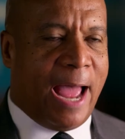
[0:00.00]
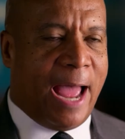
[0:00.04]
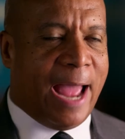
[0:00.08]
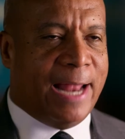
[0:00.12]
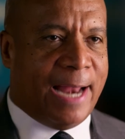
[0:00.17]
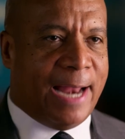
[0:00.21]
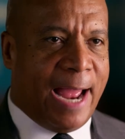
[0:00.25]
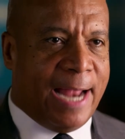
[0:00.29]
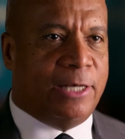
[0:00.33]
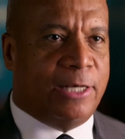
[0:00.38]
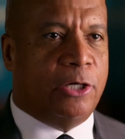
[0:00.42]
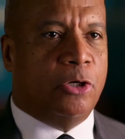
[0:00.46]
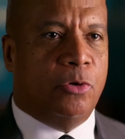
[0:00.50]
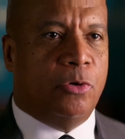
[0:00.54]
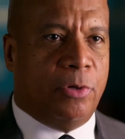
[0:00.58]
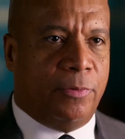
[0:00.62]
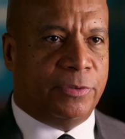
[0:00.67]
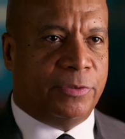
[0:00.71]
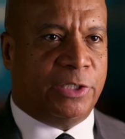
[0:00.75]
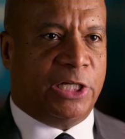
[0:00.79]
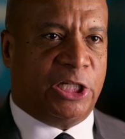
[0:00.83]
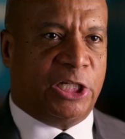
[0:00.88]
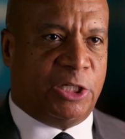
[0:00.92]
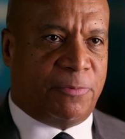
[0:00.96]
I knew it
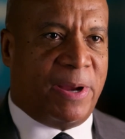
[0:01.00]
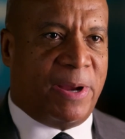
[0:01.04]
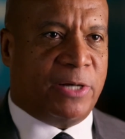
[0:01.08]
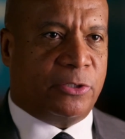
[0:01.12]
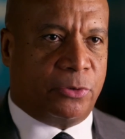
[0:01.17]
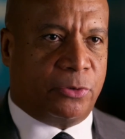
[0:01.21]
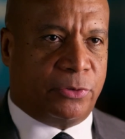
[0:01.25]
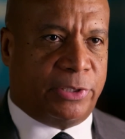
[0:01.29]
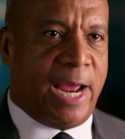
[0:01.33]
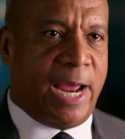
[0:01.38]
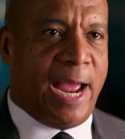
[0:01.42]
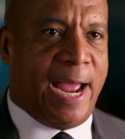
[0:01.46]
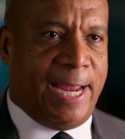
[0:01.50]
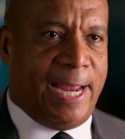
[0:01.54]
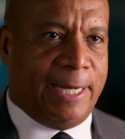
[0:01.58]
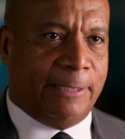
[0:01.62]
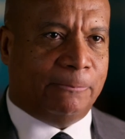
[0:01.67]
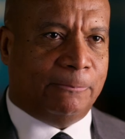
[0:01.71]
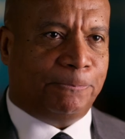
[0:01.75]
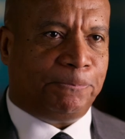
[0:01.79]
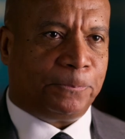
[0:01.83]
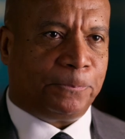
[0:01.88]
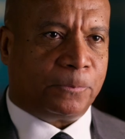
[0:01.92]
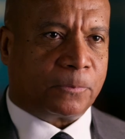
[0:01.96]
was a special time.
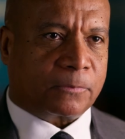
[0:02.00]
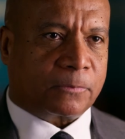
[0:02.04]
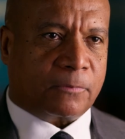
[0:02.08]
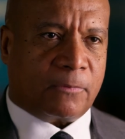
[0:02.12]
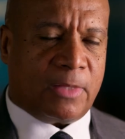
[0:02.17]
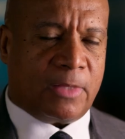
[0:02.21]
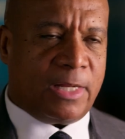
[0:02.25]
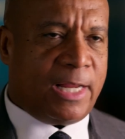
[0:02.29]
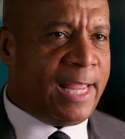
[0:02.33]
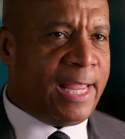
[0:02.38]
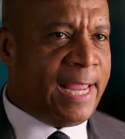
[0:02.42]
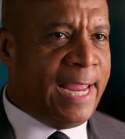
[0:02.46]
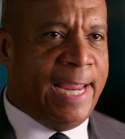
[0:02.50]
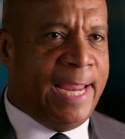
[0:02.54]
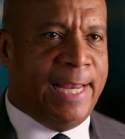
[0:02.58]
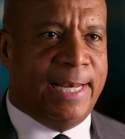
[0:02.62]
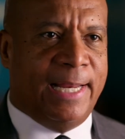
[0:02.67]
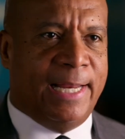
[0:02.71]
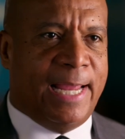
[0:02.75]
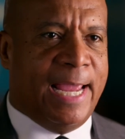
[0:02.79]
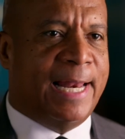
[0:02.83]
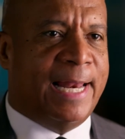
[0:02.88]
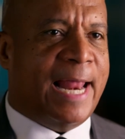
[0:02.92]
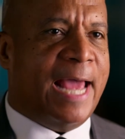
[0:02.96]

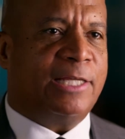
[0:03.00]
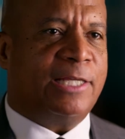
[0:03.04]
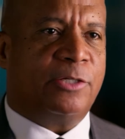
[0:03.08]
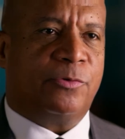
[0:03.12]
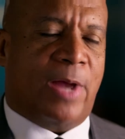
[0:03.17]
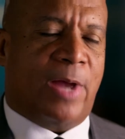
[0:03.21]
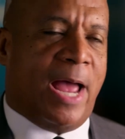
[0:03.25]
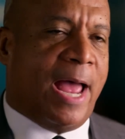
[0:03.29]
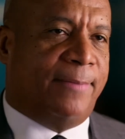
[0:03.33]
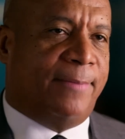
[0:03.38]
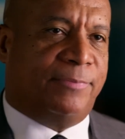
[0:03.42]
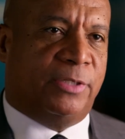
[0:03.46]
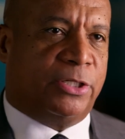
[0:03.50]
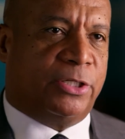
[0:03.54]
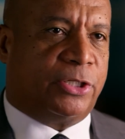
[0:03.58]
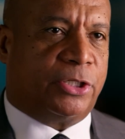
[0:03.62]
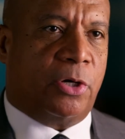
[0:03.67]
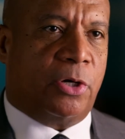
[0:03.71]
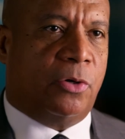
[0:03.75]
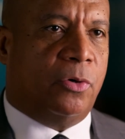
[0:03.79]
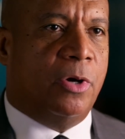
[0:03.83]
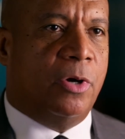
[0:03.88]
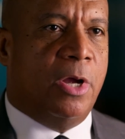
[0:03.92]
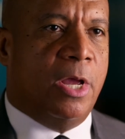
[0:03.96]
And I'm just
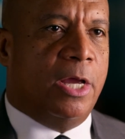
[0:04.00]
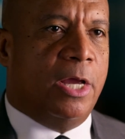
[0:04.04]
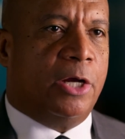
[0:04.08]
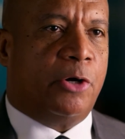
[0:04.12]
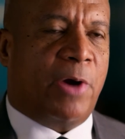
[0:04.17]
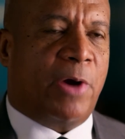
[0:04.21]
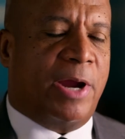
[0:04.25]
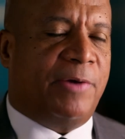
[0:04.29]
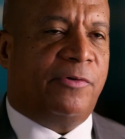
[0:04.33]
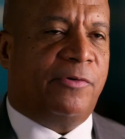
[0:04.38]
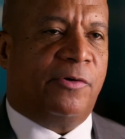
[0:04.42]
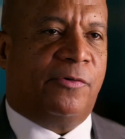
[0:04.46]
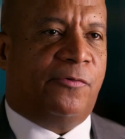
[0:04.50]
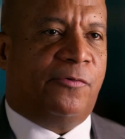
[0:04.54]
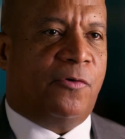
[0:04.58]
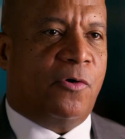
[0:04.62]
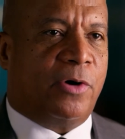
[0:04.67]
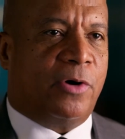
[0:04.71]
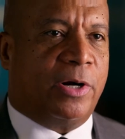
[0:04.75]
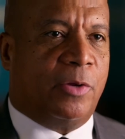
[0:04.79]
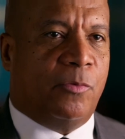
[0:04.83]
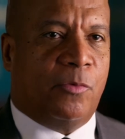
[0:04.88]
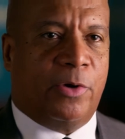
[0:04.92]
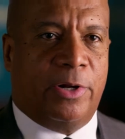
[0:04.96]
so grateful
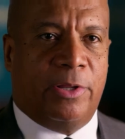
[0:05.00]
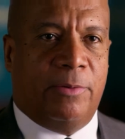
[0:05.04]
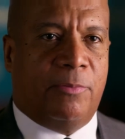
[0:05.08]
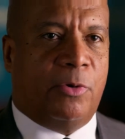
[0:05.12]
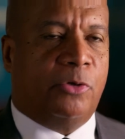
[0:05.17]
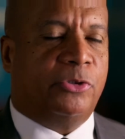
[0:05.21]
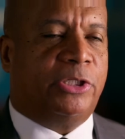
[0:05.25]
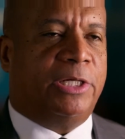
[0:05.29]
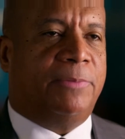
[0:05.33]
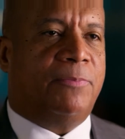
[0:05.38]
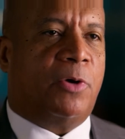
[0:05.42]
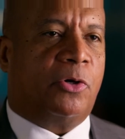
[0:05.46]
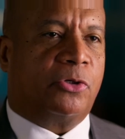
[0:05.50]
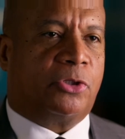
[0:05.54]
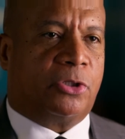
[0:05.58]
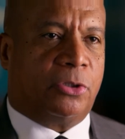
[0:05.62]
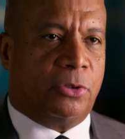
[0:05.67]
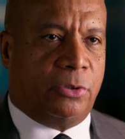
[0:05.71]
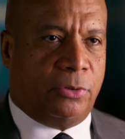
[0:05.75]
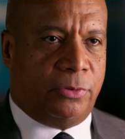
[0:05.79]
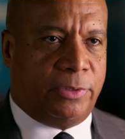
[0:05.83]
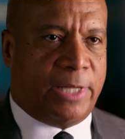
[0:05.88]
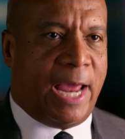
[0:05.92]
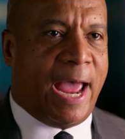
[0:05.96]
for it. And one of the most
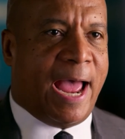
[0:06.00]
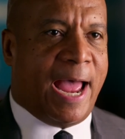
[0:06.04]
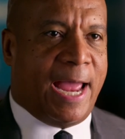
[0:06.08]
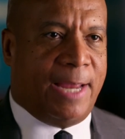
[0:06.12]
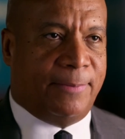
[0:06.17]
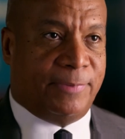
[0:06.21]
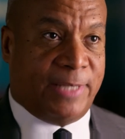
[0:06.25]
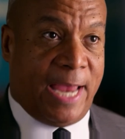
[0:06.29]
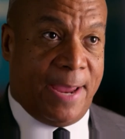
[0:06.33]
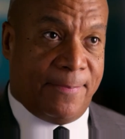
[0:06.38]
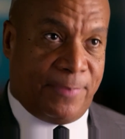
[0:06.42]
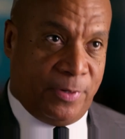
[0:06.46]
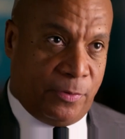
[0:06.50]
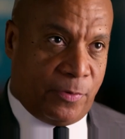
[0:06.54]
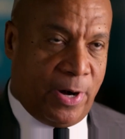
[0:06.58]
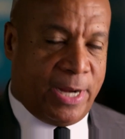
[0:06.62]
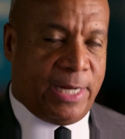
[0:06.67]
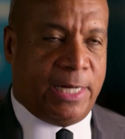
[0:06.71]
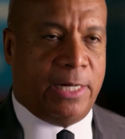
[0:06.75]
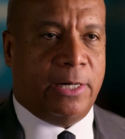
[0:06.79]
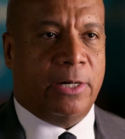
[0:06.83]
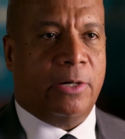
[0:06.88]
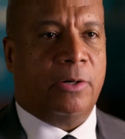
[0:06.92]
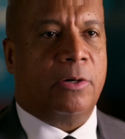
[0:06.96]
emotional times happened right
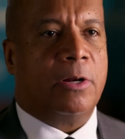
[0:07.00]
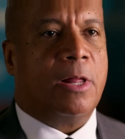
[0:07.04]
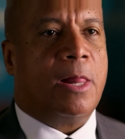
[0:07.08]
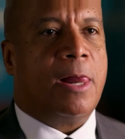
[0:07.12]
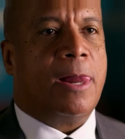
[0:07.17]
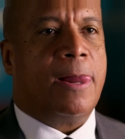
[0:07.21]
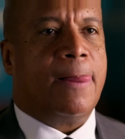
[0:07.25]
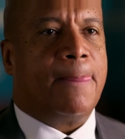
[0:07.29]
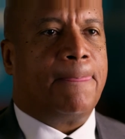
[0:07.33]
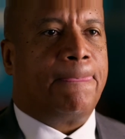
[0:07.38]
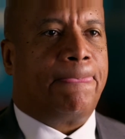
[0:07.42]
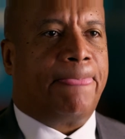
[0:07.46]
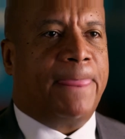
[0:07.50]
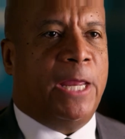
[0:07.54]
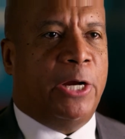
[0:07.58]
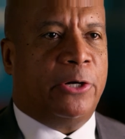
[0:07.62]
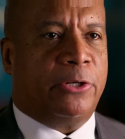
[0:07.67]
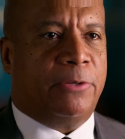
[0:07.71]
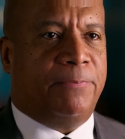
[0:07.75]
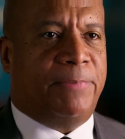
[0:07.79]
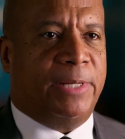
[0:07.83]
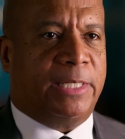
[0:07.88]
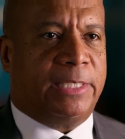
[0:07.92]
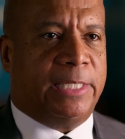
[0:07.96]
here at
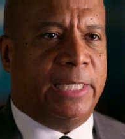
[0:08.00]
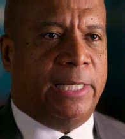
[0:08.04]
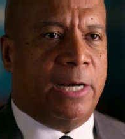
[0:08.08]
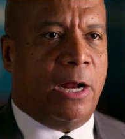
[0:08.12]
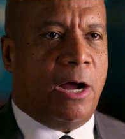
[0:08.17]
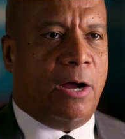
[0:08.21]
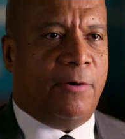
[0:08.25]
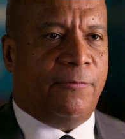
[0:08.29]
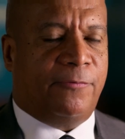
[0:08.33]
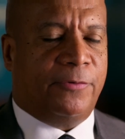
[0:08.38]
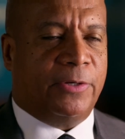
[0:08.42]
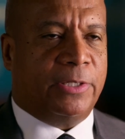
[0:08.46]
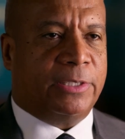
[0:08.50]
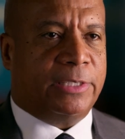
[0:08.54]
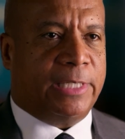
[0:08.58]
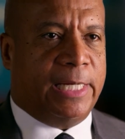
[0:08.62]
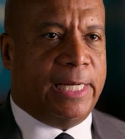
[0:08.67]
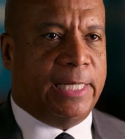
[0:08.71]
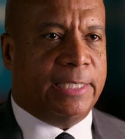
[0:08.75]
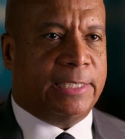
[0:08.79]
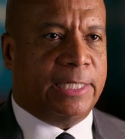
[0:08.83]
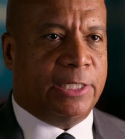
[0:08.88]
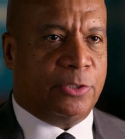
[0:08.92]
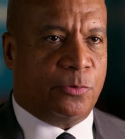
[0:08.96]
the Big Ten office.
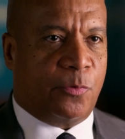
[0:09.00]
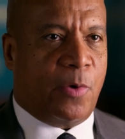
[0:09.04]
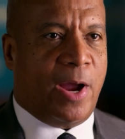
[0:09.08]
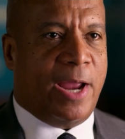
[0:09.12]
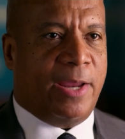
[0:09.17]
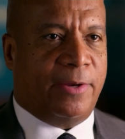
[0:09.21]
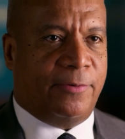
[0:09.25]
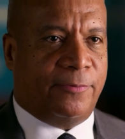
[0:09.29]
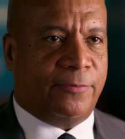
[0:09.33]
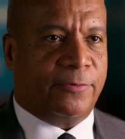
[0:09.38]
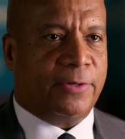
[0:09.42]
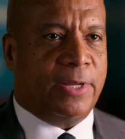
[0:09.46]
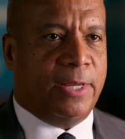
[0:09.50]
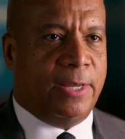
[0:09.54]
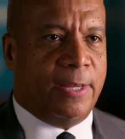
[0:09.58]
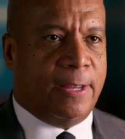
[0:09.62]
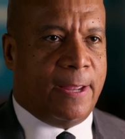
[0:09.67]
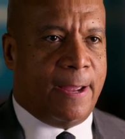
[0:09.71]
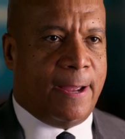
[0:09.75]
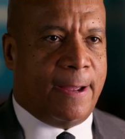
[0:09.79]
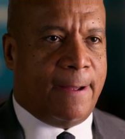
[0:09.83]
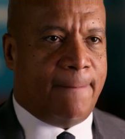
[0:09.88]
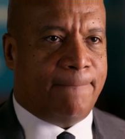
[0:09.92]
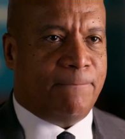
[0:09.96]
Is his wife,
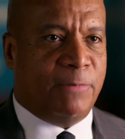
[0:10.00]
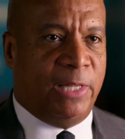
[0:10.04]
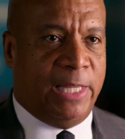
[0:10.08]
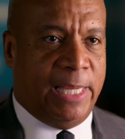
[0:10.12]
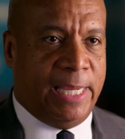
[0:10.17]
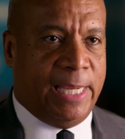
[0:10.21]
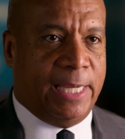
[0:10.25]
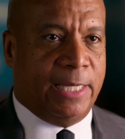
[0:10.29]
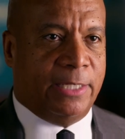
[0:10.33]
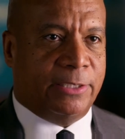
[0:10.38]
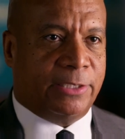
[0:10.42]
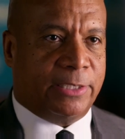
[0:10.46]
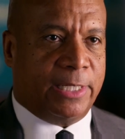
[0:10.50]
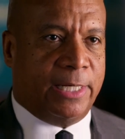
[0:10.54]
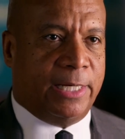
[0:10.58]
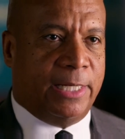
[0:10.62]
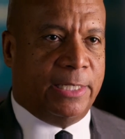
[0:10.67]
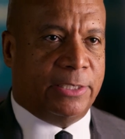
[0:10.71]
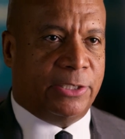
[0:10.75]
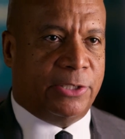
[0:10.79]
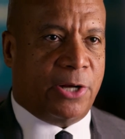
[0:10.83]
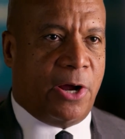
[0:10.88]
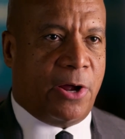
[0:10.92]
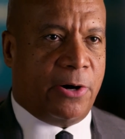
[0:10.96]
Liz, and
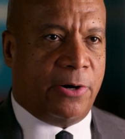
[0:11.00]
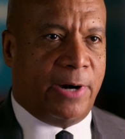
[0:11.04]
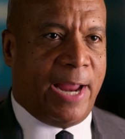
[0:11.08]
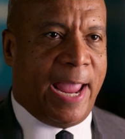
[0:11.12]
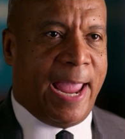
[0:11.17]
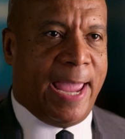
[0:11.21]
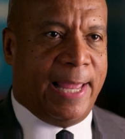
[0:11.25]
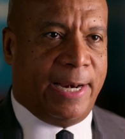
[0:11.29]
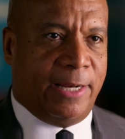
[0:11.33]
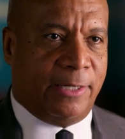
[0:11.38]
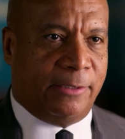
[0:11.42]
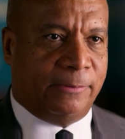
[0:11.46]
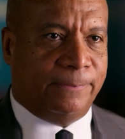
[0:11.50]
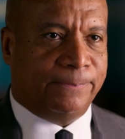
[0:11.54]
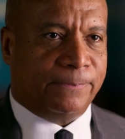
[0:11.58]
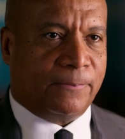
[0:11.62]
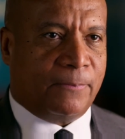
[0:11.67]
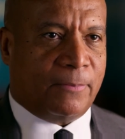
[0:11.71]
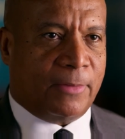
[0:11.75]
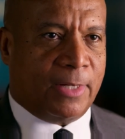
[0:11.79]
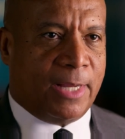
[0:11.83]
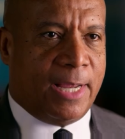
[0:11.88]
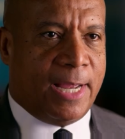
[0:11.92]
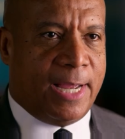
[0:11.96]
his daughter Anna
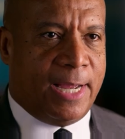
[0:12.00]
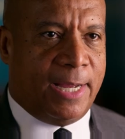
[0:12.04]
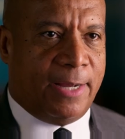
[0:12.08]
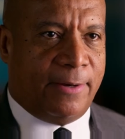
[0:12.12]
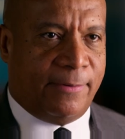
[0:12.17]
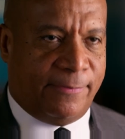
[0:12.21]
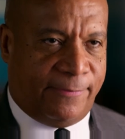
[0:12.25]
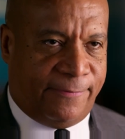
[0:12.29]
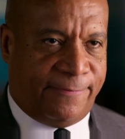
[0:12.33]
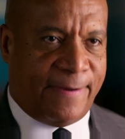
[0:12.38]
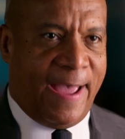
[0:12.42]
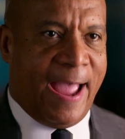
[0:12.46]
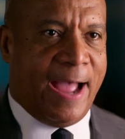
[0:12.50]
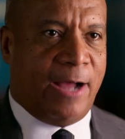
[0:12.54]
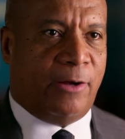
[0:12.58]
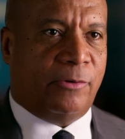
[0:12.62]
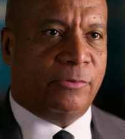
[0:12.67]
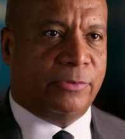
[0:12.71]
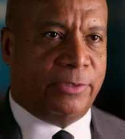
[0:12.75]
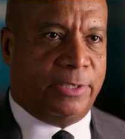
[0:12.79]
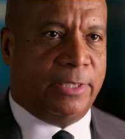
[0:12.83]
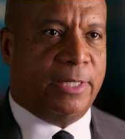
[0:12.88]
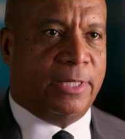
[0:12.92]
found